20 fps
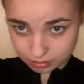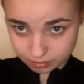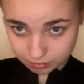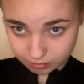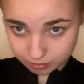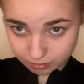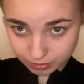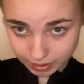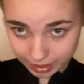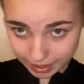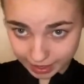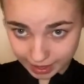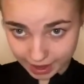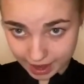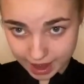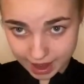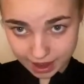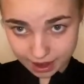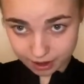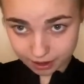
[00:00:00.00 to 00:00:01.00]
my
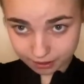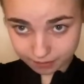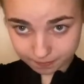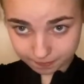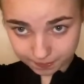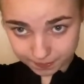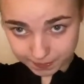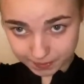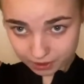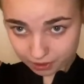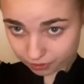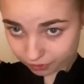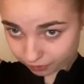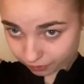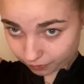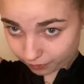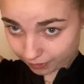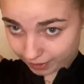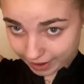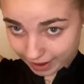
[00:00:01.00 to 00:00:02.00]
hair
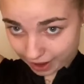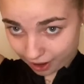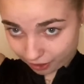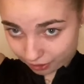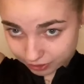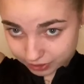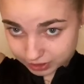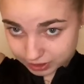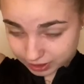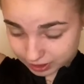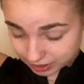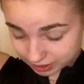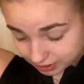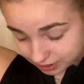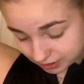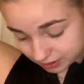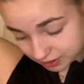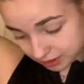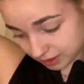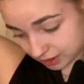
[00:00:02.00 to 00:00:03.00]
around
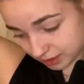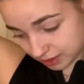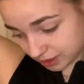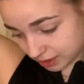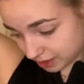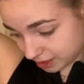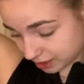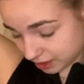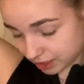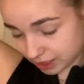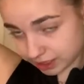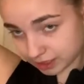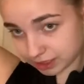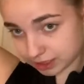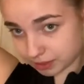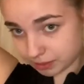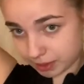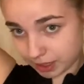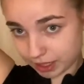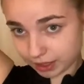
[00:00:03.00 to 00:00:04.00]
to
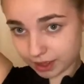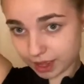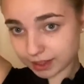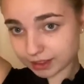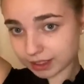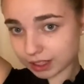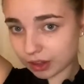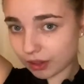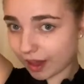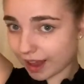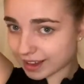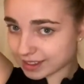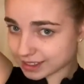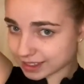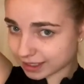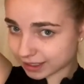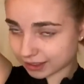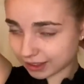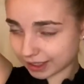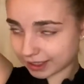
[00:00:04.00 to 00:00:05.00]
make like the
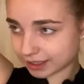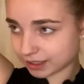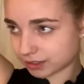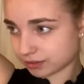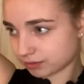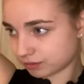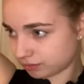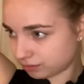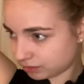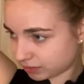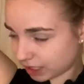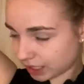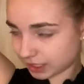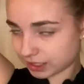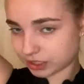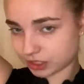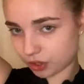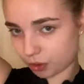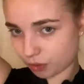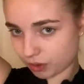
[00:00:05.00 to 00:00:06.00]
classic like kind of
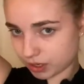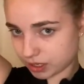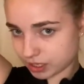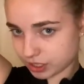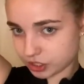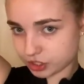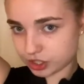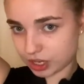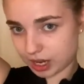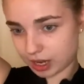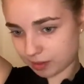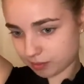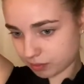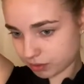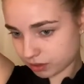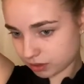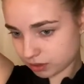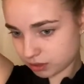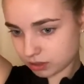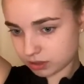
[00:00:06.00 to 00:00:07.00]
donut-y shape.
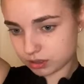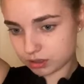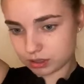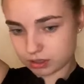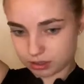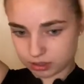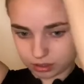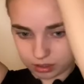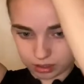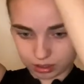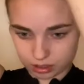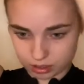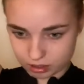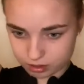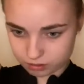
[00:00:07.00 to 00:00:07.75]
I